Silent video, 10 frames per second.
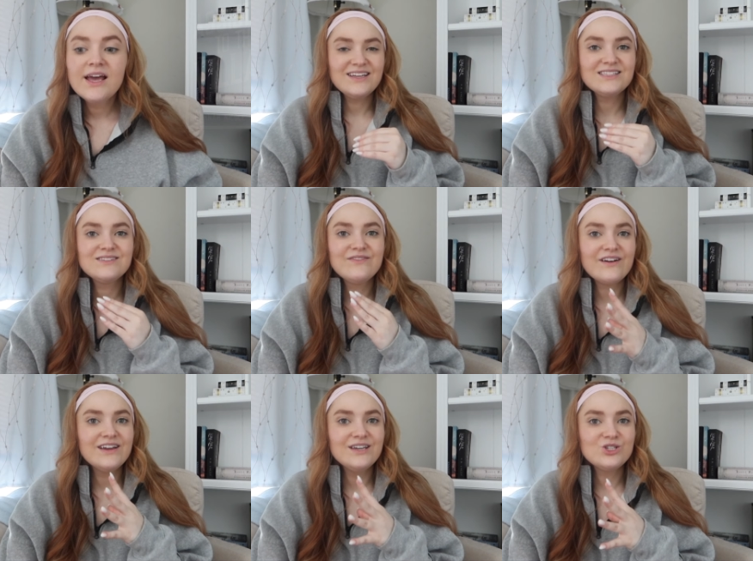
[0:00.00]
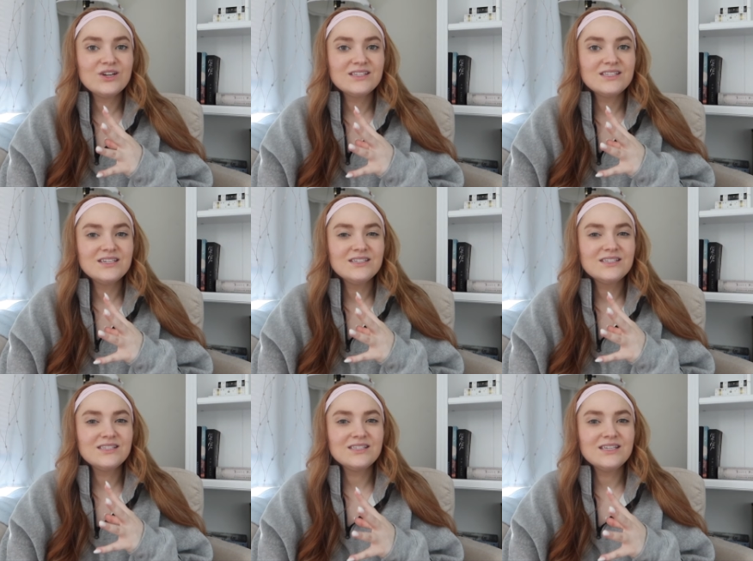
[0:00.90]
It's very interesting
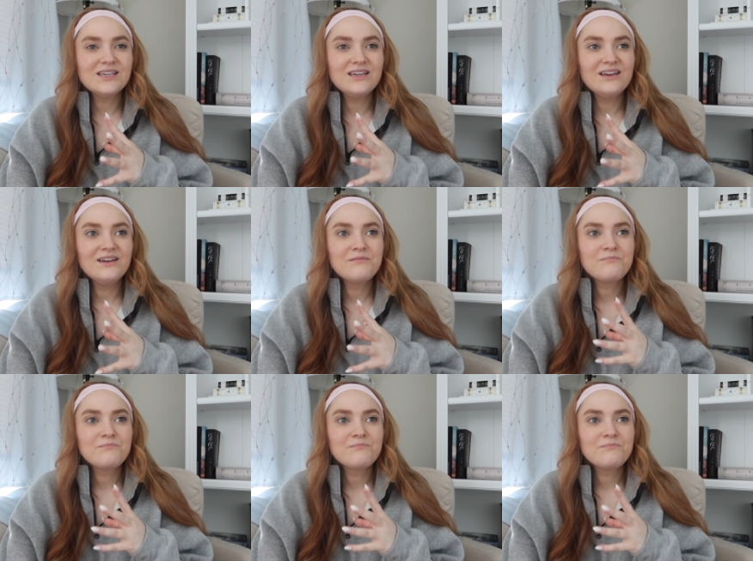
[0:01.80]
to see